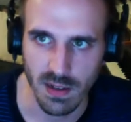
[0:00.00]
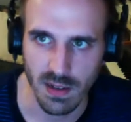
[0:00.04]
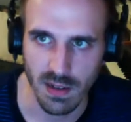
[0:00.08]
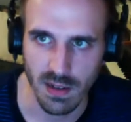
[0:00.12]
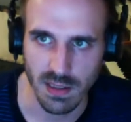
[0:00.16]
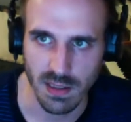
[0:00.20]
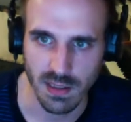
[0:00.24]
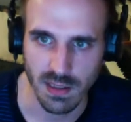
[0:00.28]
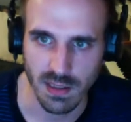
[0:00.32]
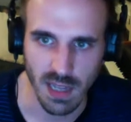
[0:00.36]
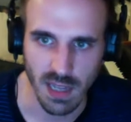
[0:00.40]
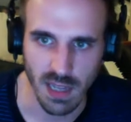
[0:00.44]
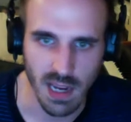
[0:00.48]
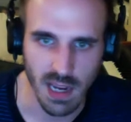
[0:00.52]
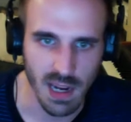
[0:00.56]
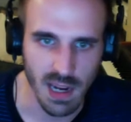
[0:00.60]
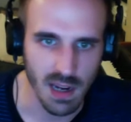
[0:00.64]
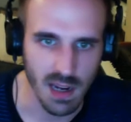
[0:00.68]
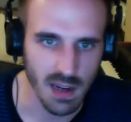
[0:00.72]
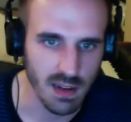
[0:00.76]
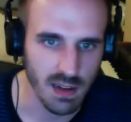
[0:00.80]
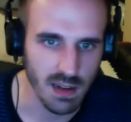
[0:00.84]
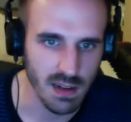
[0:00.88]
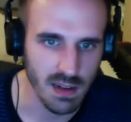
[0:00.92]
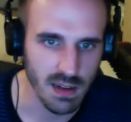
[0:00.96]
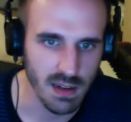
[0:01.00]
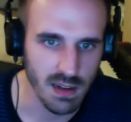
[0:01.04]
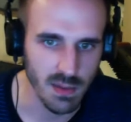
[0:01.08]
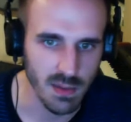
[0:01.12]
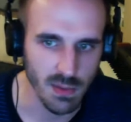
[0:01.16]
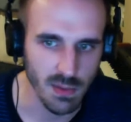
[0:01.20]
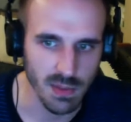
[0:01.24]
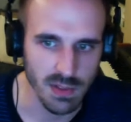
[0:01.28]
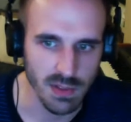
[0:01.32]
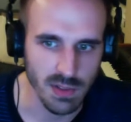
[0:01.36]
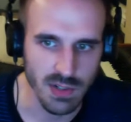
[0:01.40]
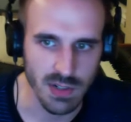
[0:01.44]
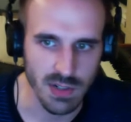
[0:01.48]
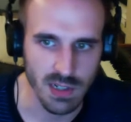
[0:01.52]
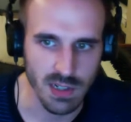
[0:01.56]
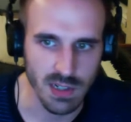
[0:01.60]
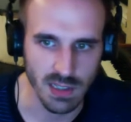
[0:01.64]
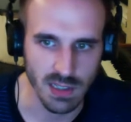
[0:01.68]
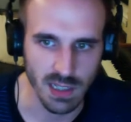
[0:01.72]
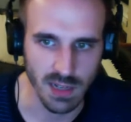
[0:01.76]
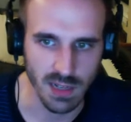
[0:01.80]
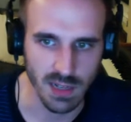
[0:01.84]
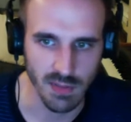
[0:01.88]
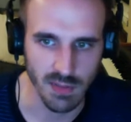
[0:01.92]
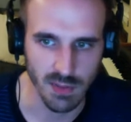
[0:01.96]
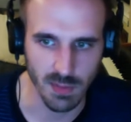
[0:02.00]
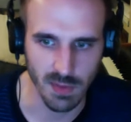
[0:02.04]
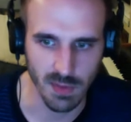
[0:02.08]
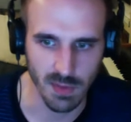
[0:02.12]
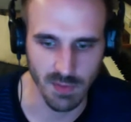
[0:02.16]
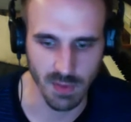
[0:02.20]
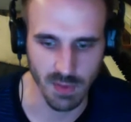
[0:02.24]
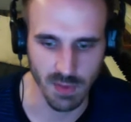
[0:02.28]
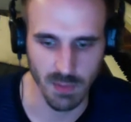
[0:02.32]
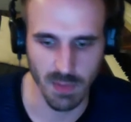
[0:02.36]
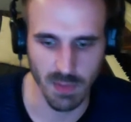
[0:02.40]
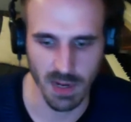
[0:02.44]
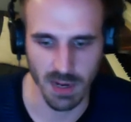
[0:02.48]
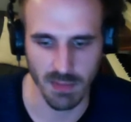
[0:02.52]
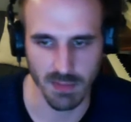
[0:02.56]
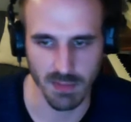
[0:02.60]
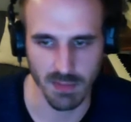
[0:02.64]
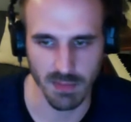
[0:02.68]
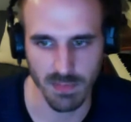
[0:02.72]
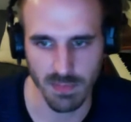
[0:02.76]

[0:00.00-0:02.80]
delay in when they're trying to, like, if they'll pop